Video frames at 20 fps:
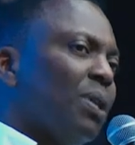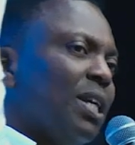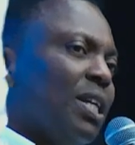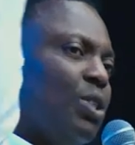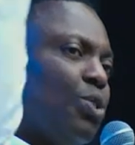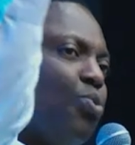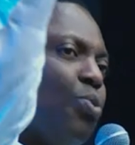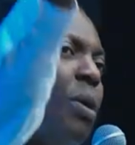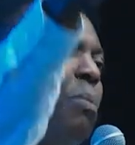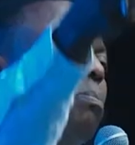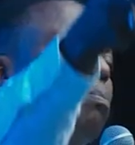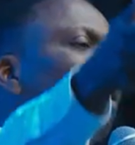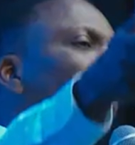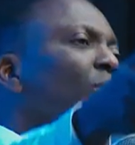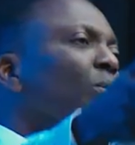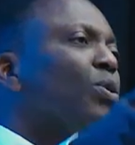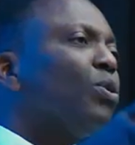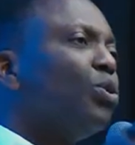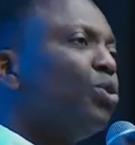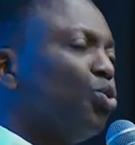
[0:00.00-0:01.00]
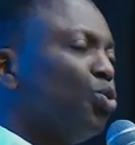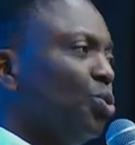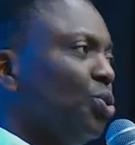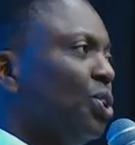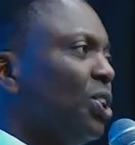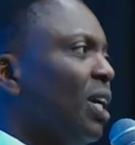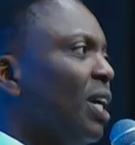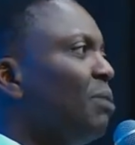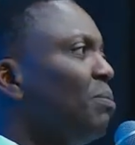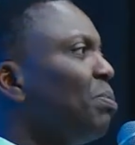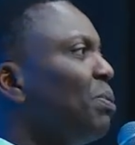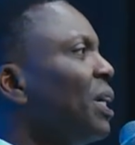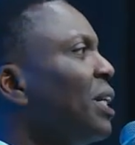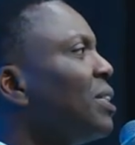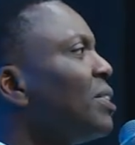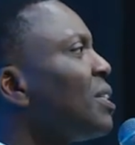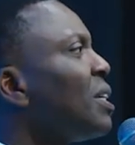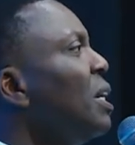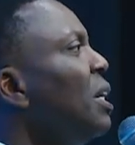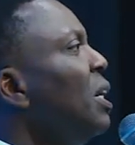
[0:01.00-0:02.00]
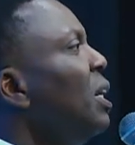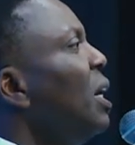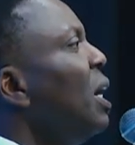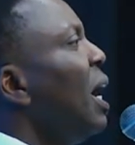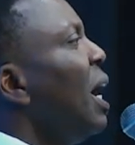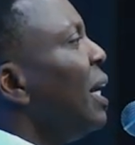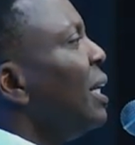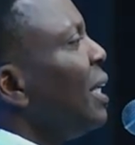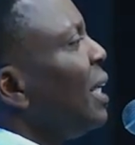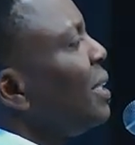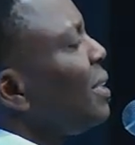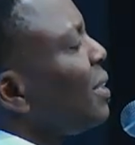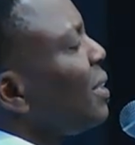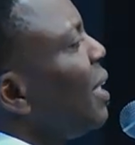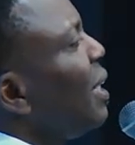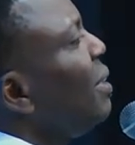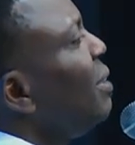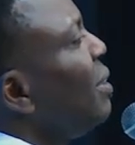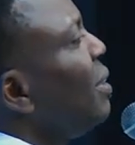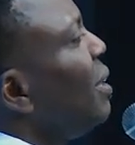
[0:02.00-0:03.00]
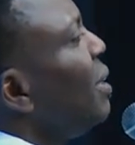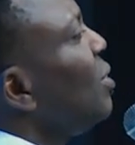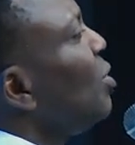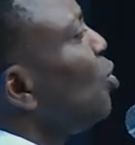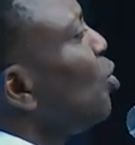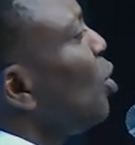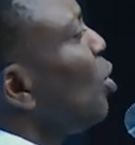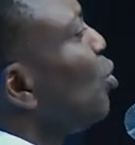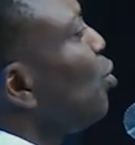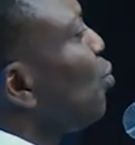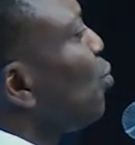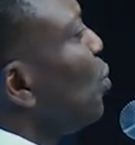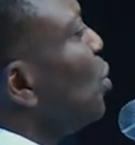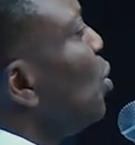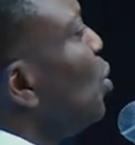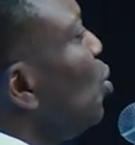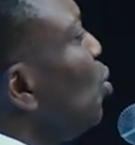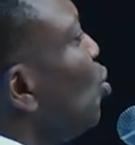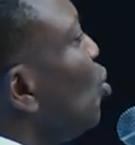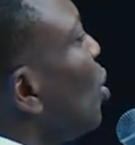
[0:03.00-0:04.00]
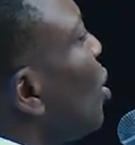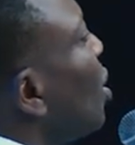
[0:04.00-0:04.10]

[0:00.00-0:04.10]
place where miracles will take place. And I said this just for you to